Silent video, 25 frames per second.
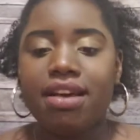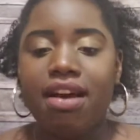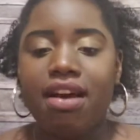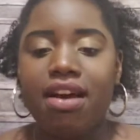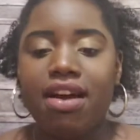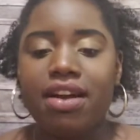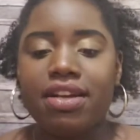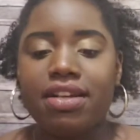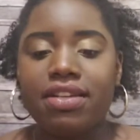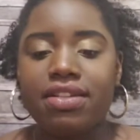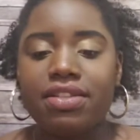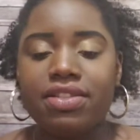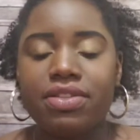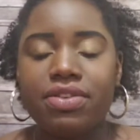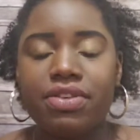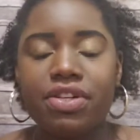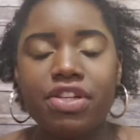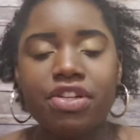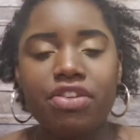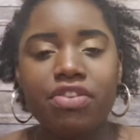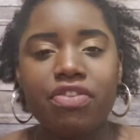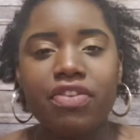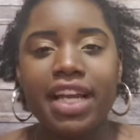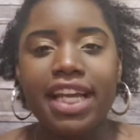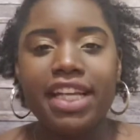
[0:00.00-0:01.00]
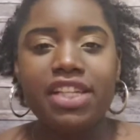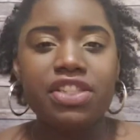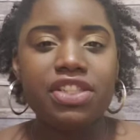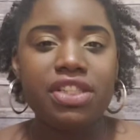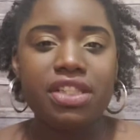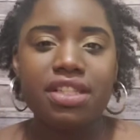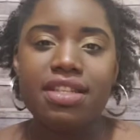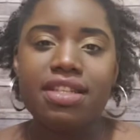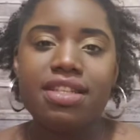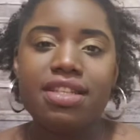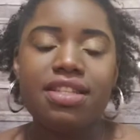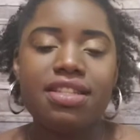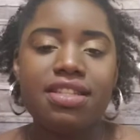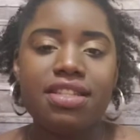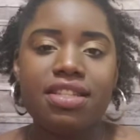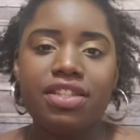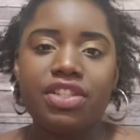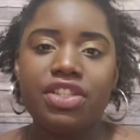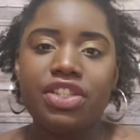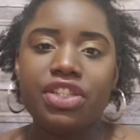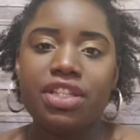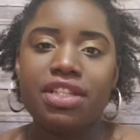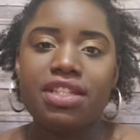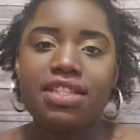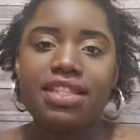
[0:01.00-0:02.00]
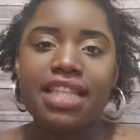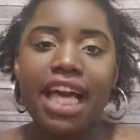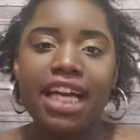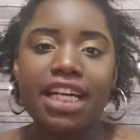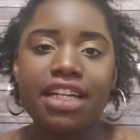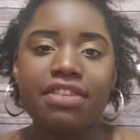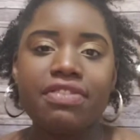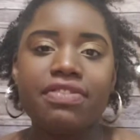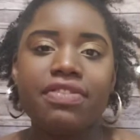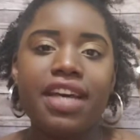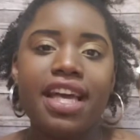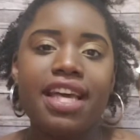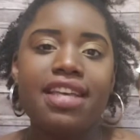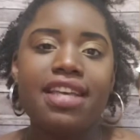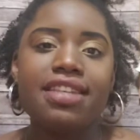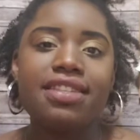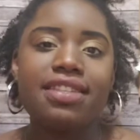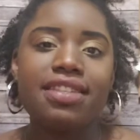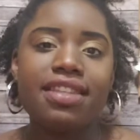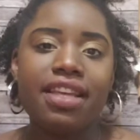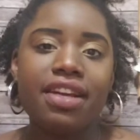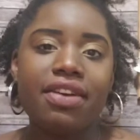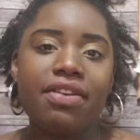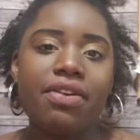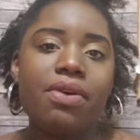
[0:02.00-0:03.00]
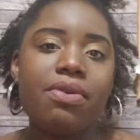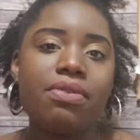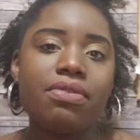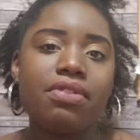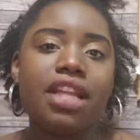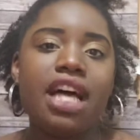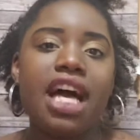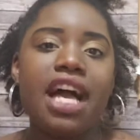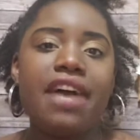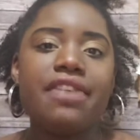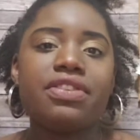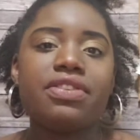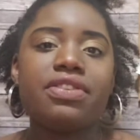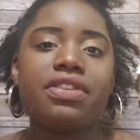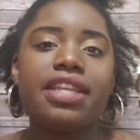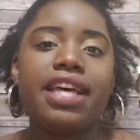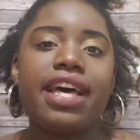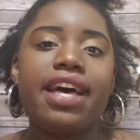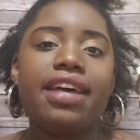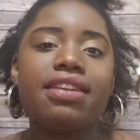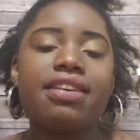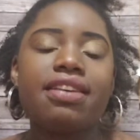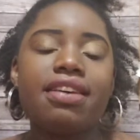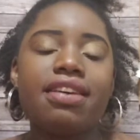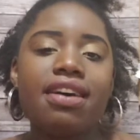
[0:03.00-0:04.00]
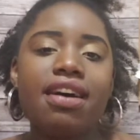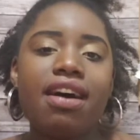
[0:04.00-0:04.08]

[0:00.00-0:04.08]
are so courageous to just sacrifice their own lives so that